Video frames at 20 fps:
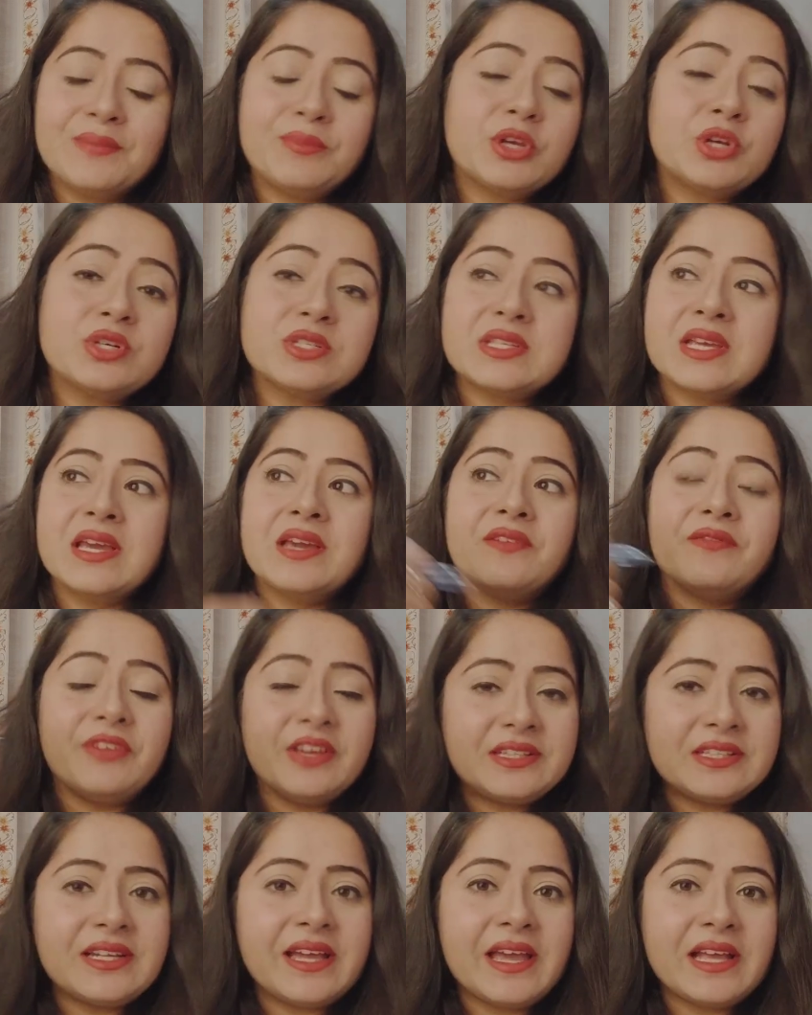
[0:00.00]
Because
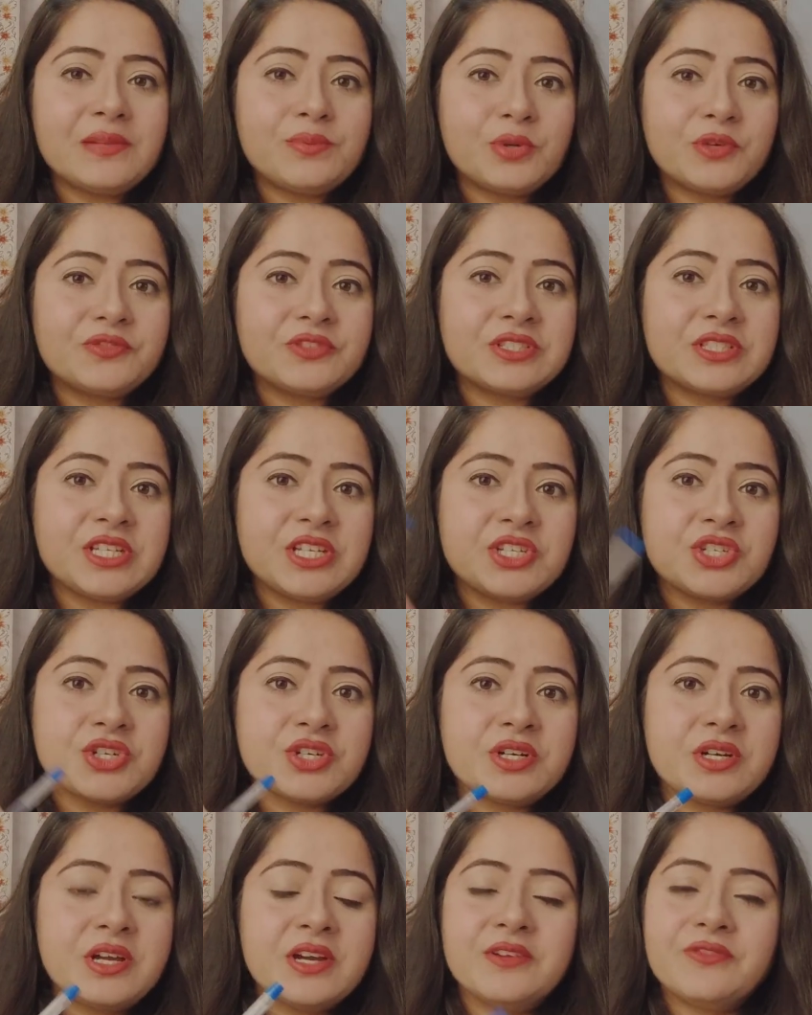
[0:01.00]
with the help of the
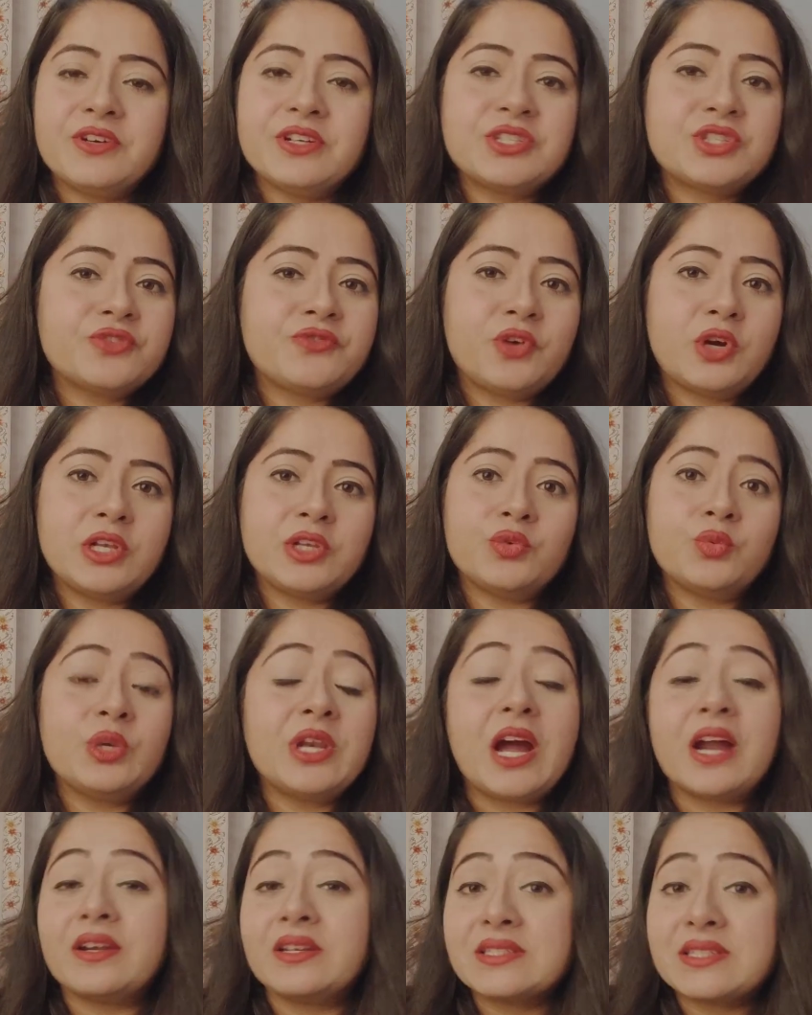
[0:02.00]
teacher, first of all, you
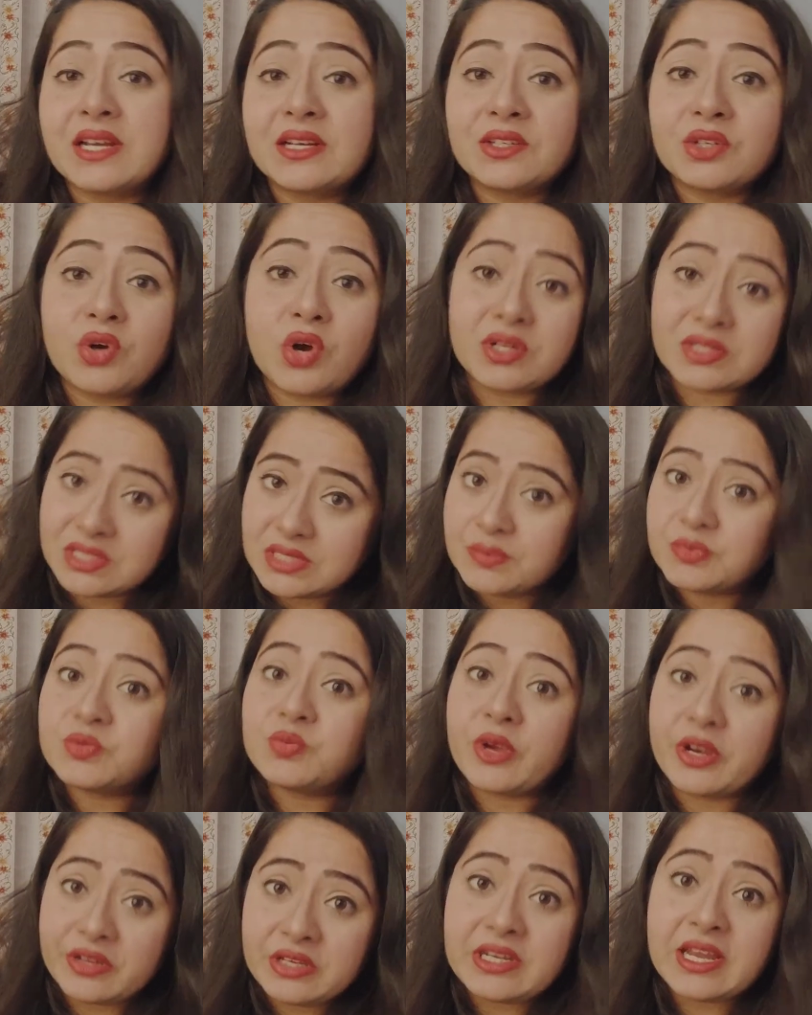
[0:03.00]
will understand the
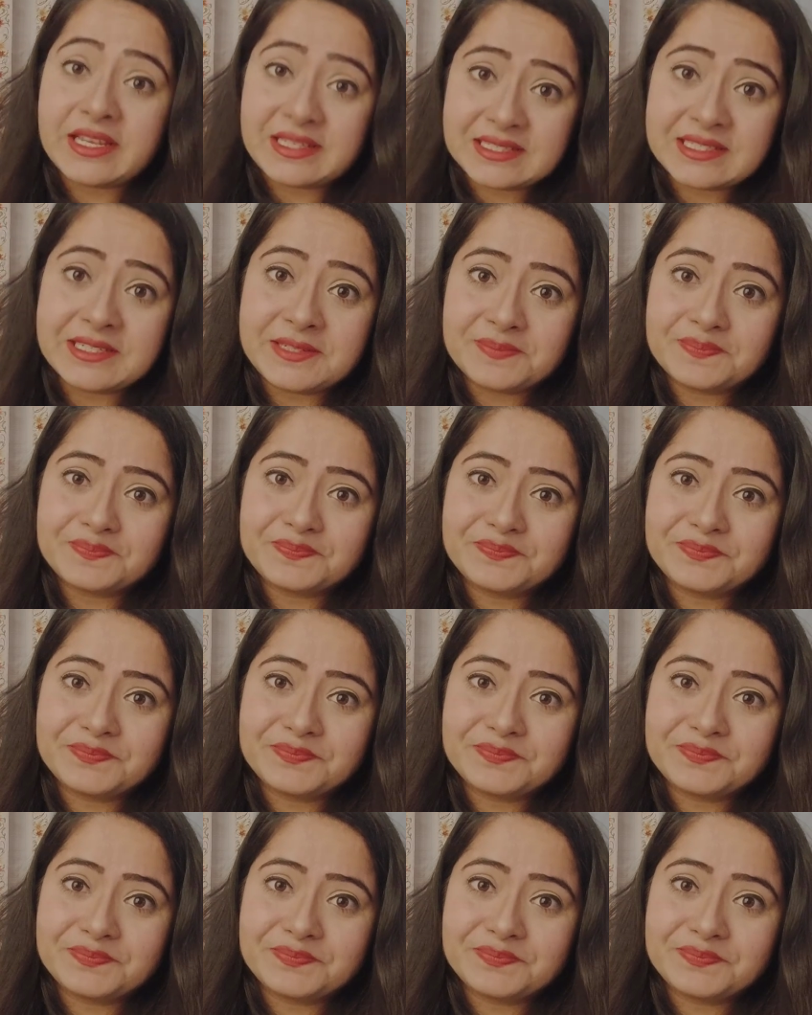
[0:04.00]
concepts very nicely.